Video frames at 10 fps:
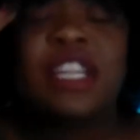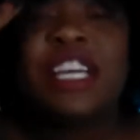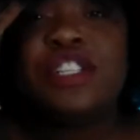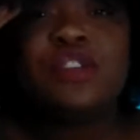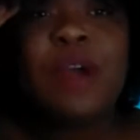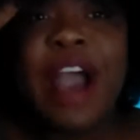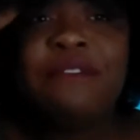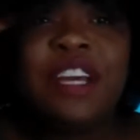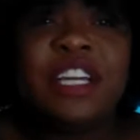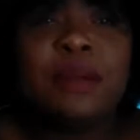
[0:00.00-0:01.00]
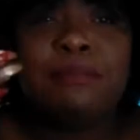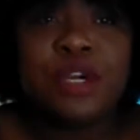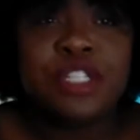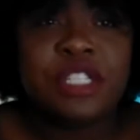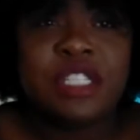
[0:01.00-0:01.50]
They do have like an
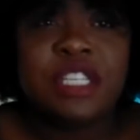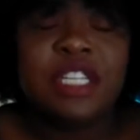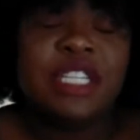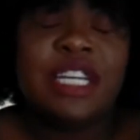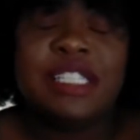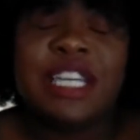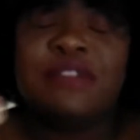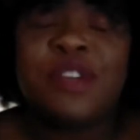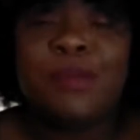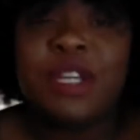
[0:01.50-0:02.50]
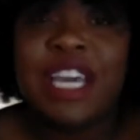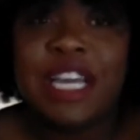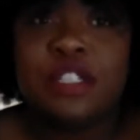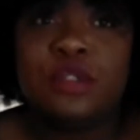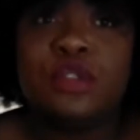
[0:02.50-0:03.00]
emergency list. Like if someone
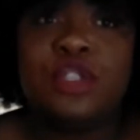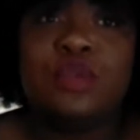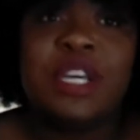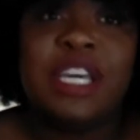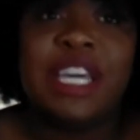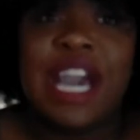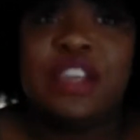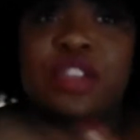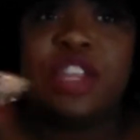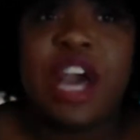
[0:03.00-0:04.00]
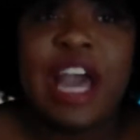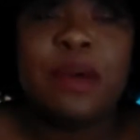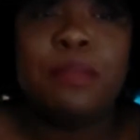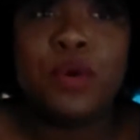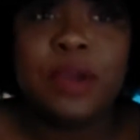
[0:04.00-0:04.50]
cancels, you can get that
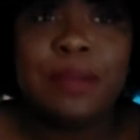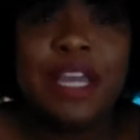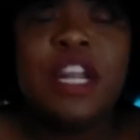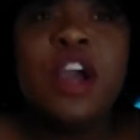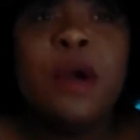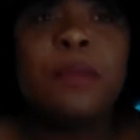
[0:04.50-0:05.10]
appointment.